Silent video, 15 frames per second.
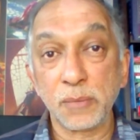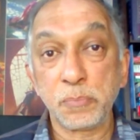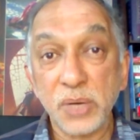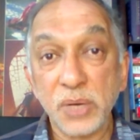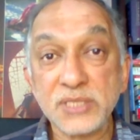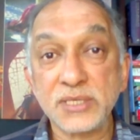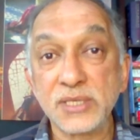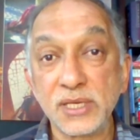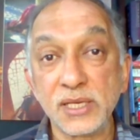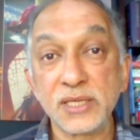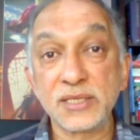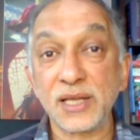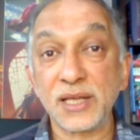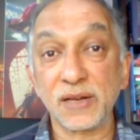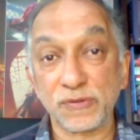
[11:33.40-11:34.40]

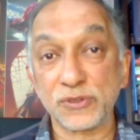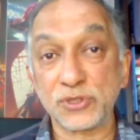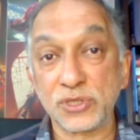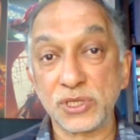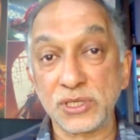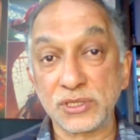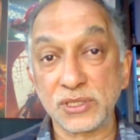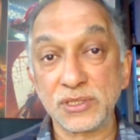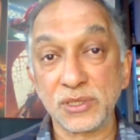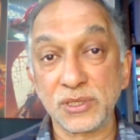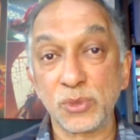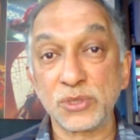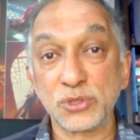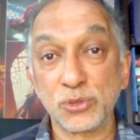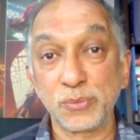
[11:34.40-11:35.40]
personally selfish reasons. He
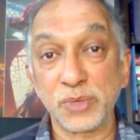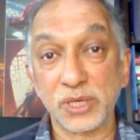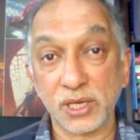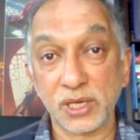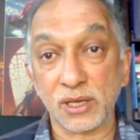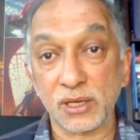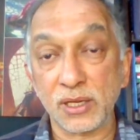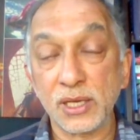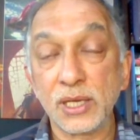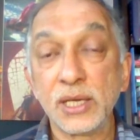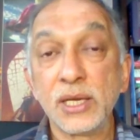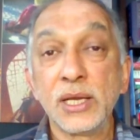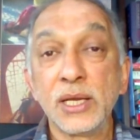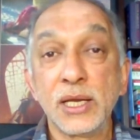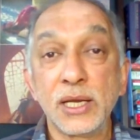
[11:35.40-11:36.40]
wants to be king.
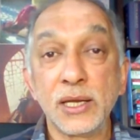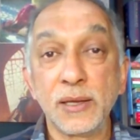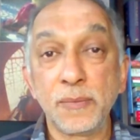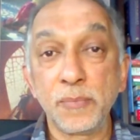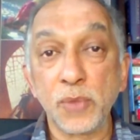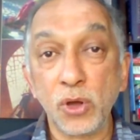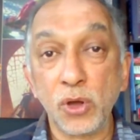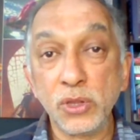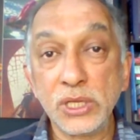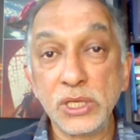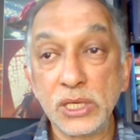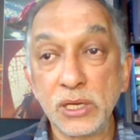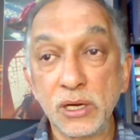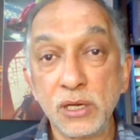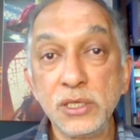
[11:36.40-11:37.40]
On
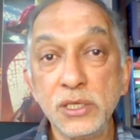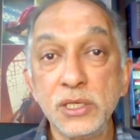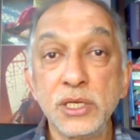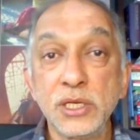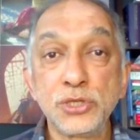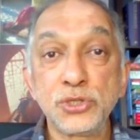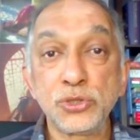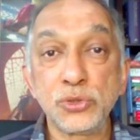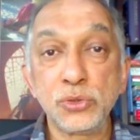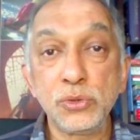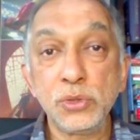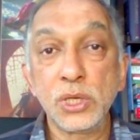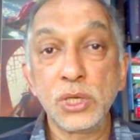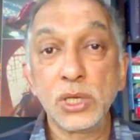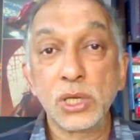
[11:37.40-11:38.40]
the Iranian issue,
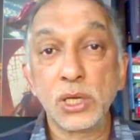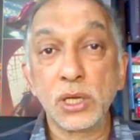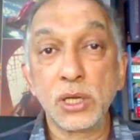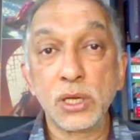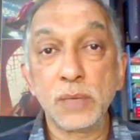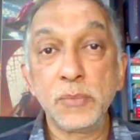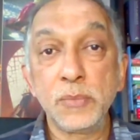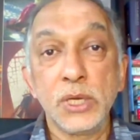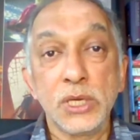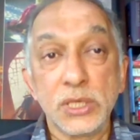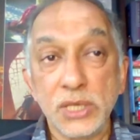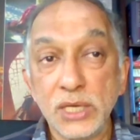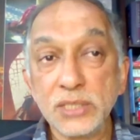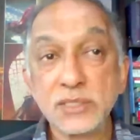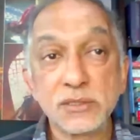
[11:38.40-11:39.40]

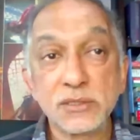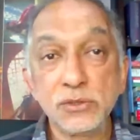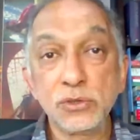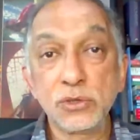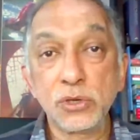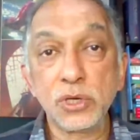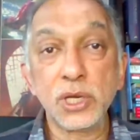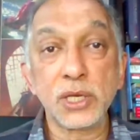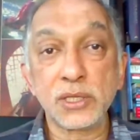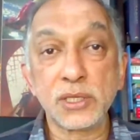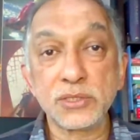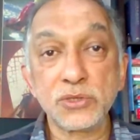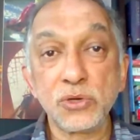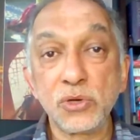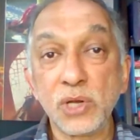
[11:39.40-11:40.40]
yes, you're correct.
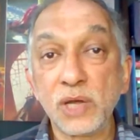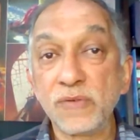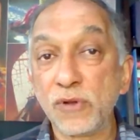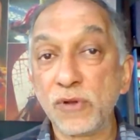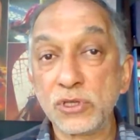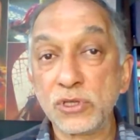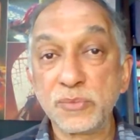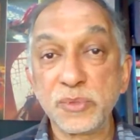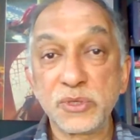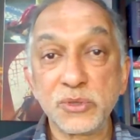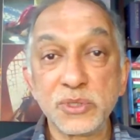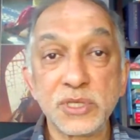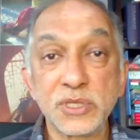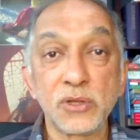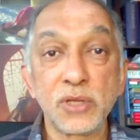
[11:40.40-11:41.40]
There's no love lost
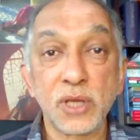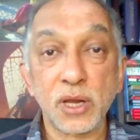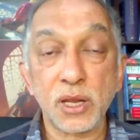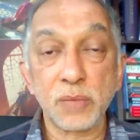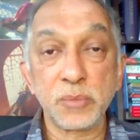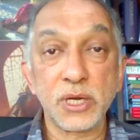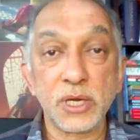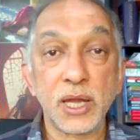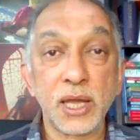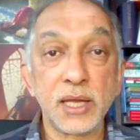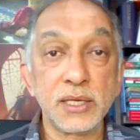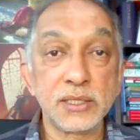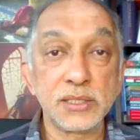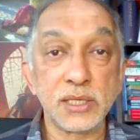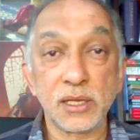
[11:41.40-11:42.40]
between Saudi Arabia
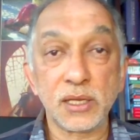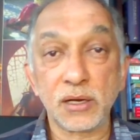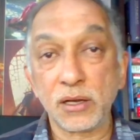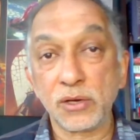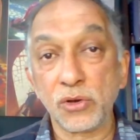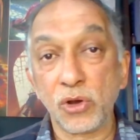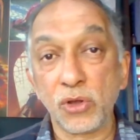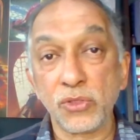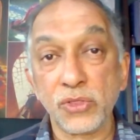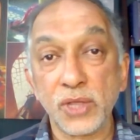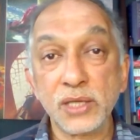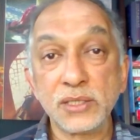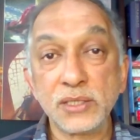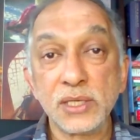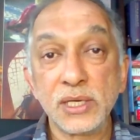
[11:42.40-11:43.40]
and Iran on
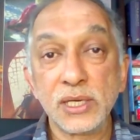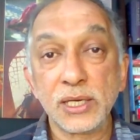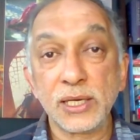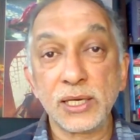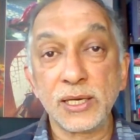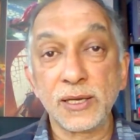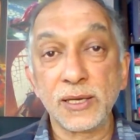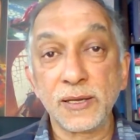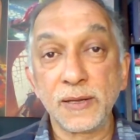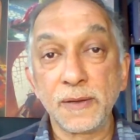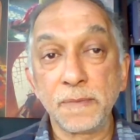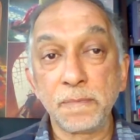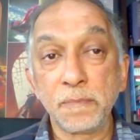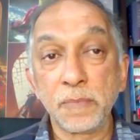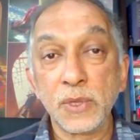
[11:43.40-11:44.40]
that.
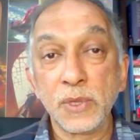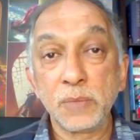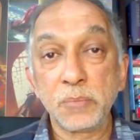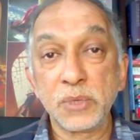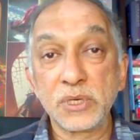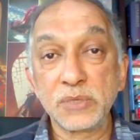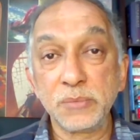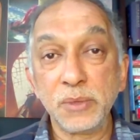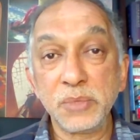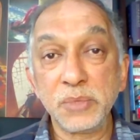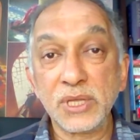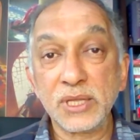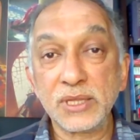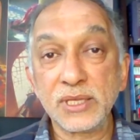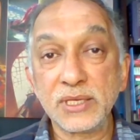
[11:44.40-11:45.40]
But remember
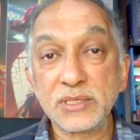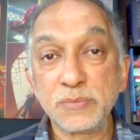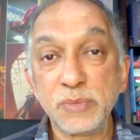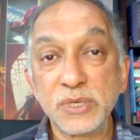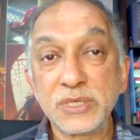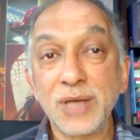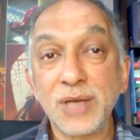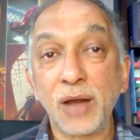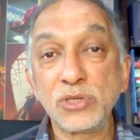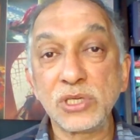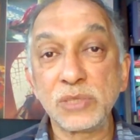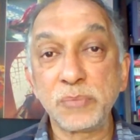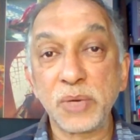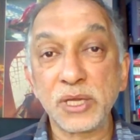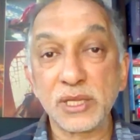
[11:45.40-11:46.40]
that there's been
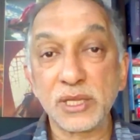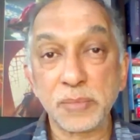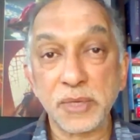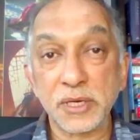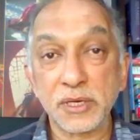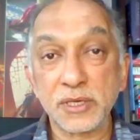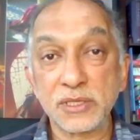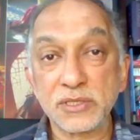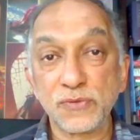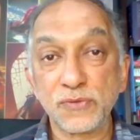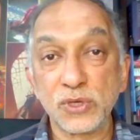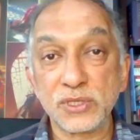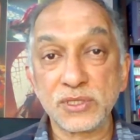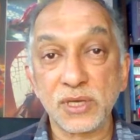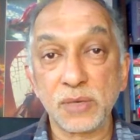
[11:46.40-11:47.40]
touted by the Americans,
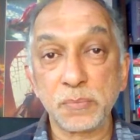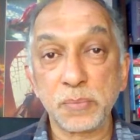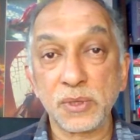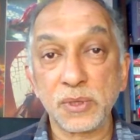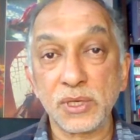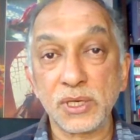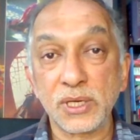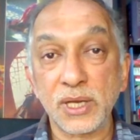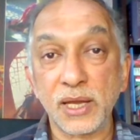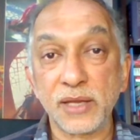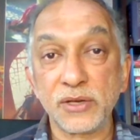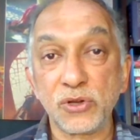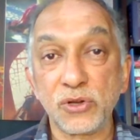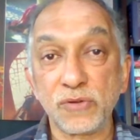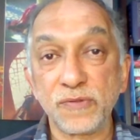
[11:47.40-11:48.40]
for example, a
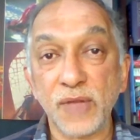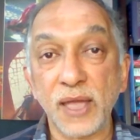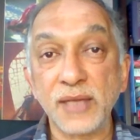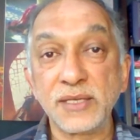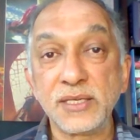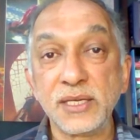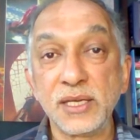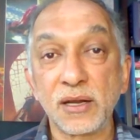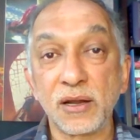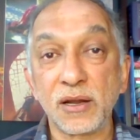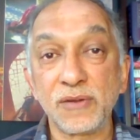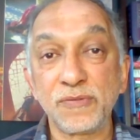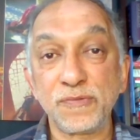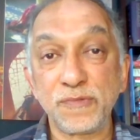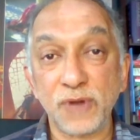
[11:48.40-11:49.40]
kind of
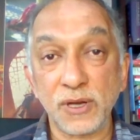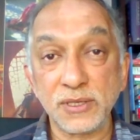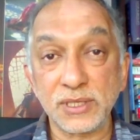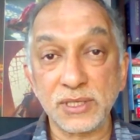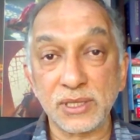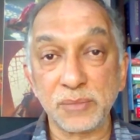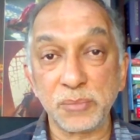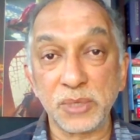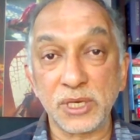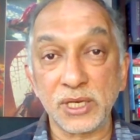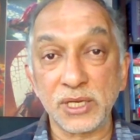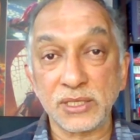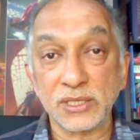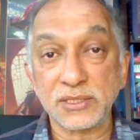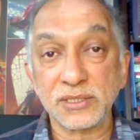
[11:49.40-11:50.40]
anti-Iran front in the
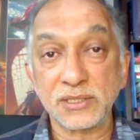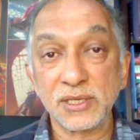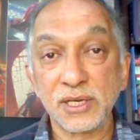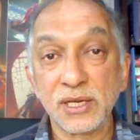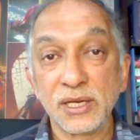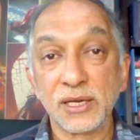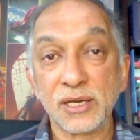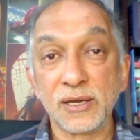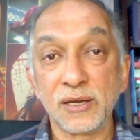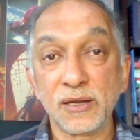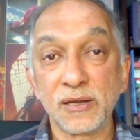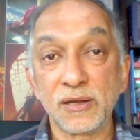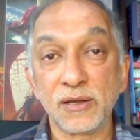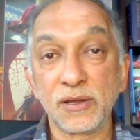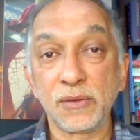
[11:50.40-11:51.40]
Middle East,
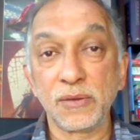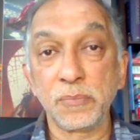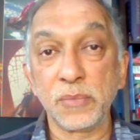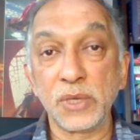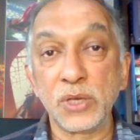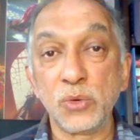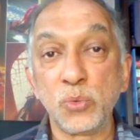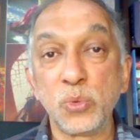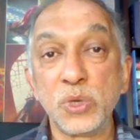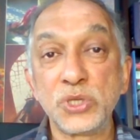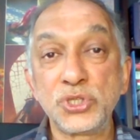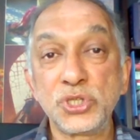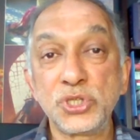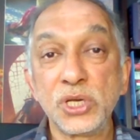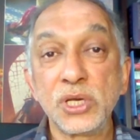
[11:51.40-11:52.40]
in
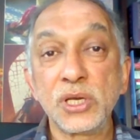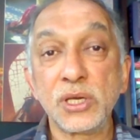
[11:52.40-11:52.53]
which